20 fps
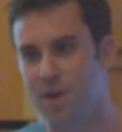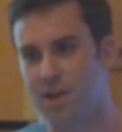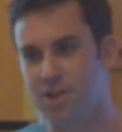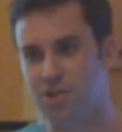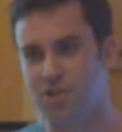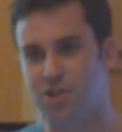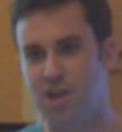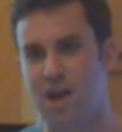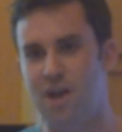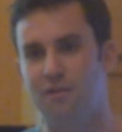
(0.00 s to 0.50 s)
We had
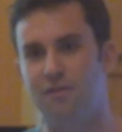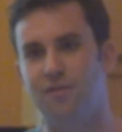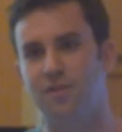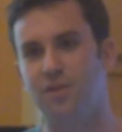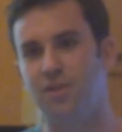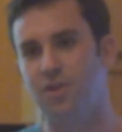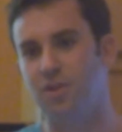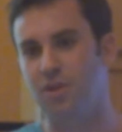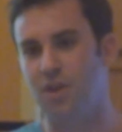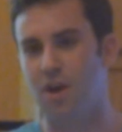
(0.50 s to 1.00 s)
a chef,
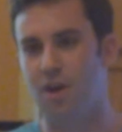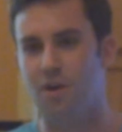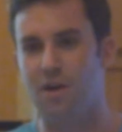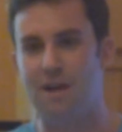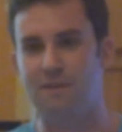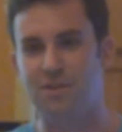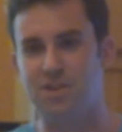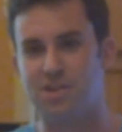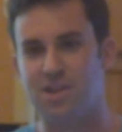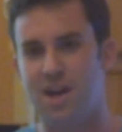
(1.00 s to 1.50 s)
and
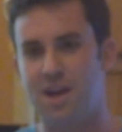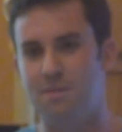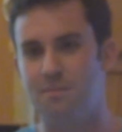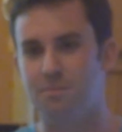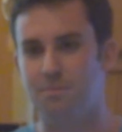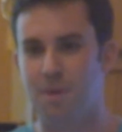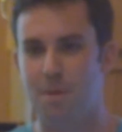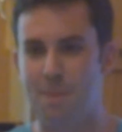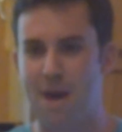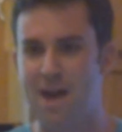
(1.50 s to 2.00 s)
every
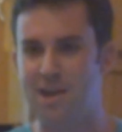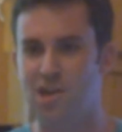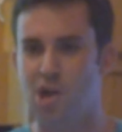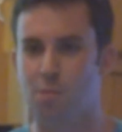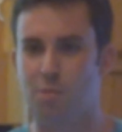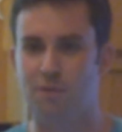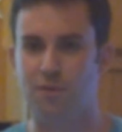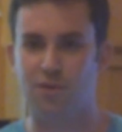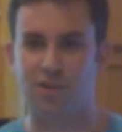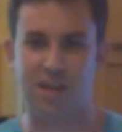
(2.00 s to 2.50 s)
time a bad
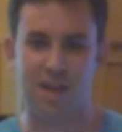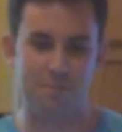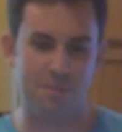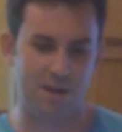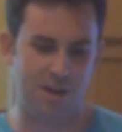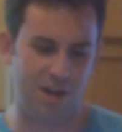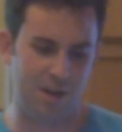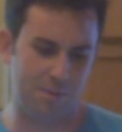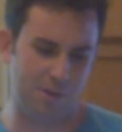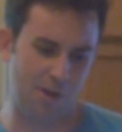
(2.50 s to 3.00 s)
Yelp review came
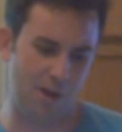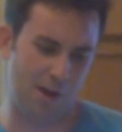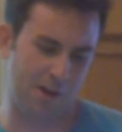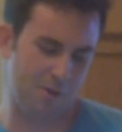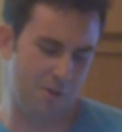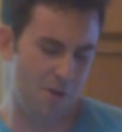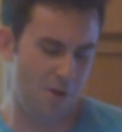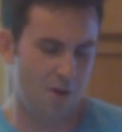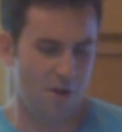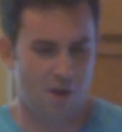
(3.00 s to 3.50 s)
in, he'd be like,
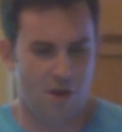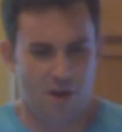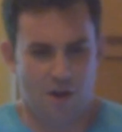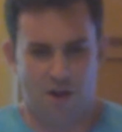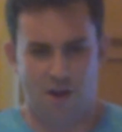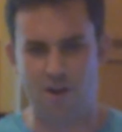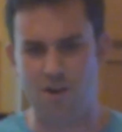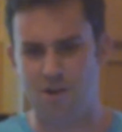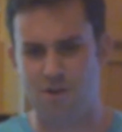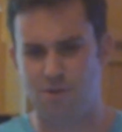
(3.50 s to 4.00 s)

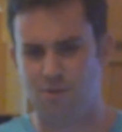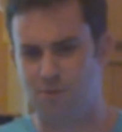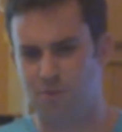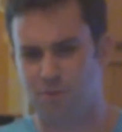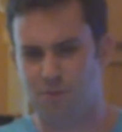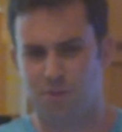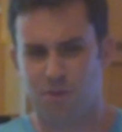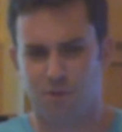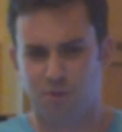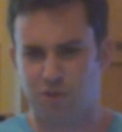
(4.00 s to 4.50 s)

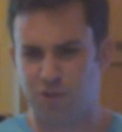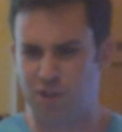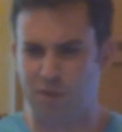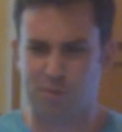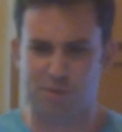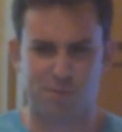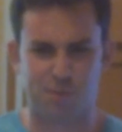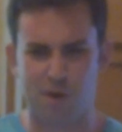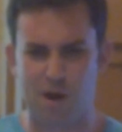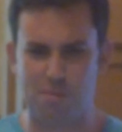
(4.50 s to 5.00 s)
"Oh,
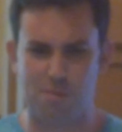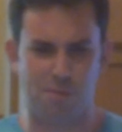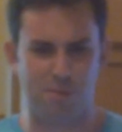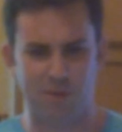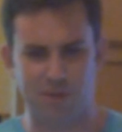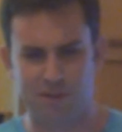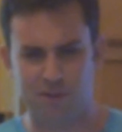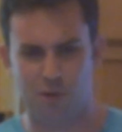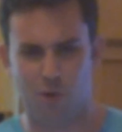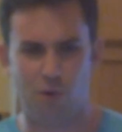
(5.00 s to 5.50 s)
she was
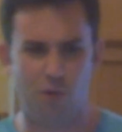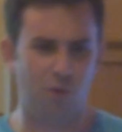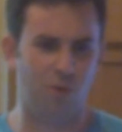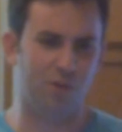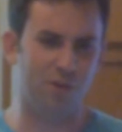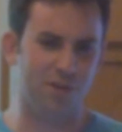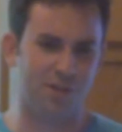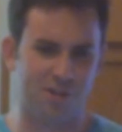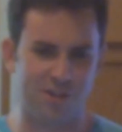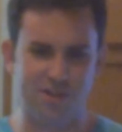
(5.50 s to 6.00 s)
probably
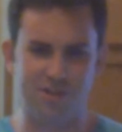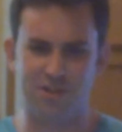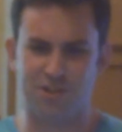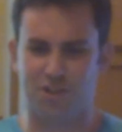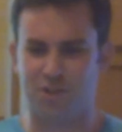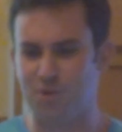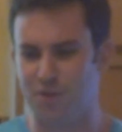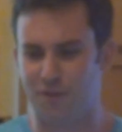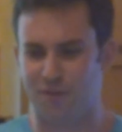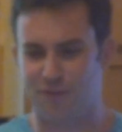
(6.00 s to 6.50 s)
old and couldn't
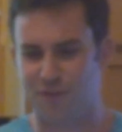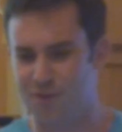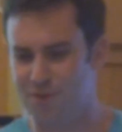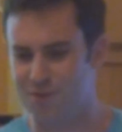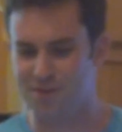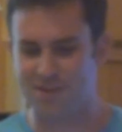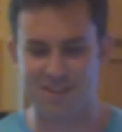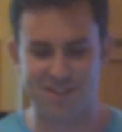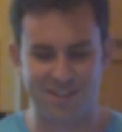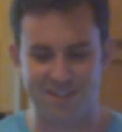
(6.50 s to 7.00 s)
chew
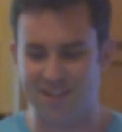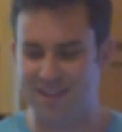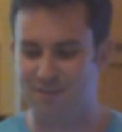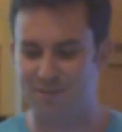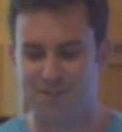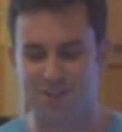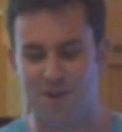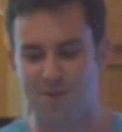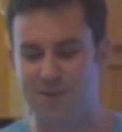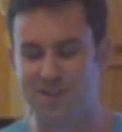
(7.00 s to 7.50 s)
food." There
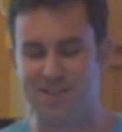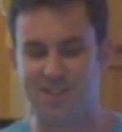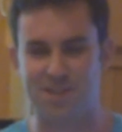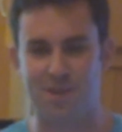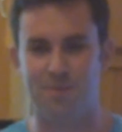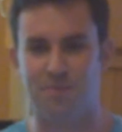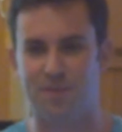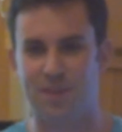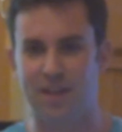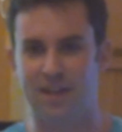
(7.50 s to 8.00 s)
was always
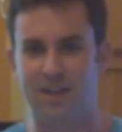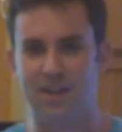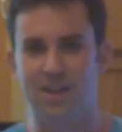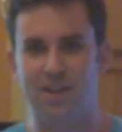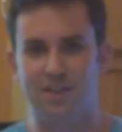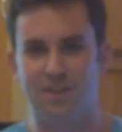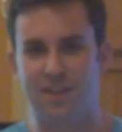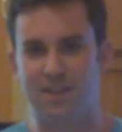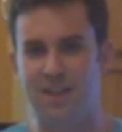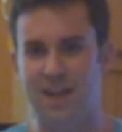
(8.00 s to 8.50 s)
something
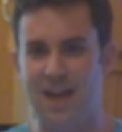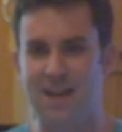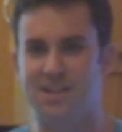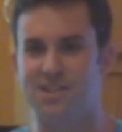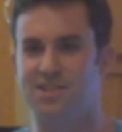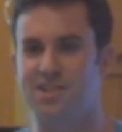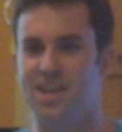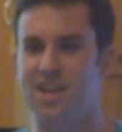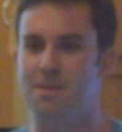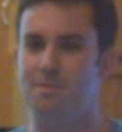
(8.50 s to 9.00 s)
that they had
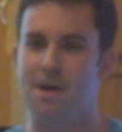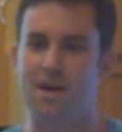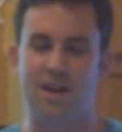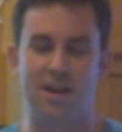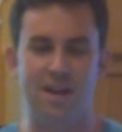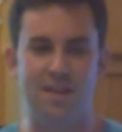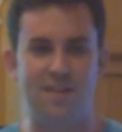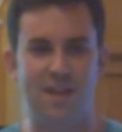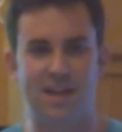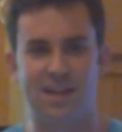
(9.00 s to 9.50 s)
to say about
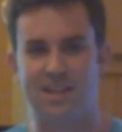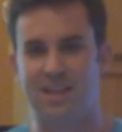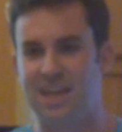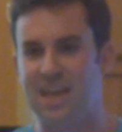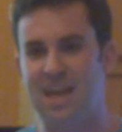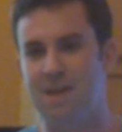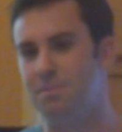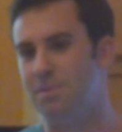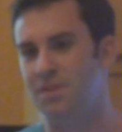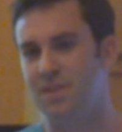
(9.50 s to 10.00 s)
it, and that
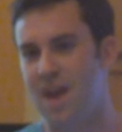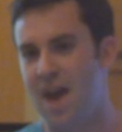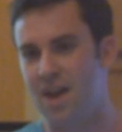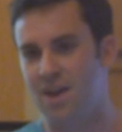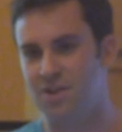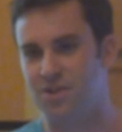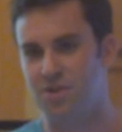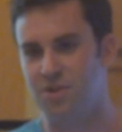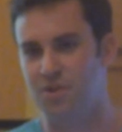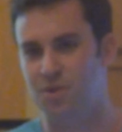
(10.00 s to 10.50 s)
can't be the
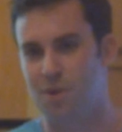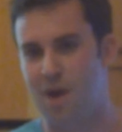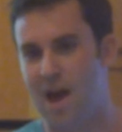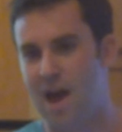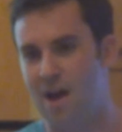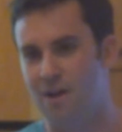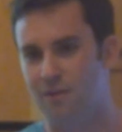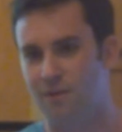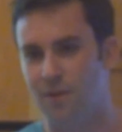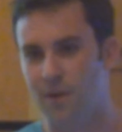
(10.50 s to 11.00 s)
attitude you
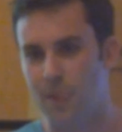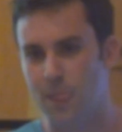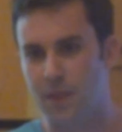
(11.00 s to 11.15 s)
have.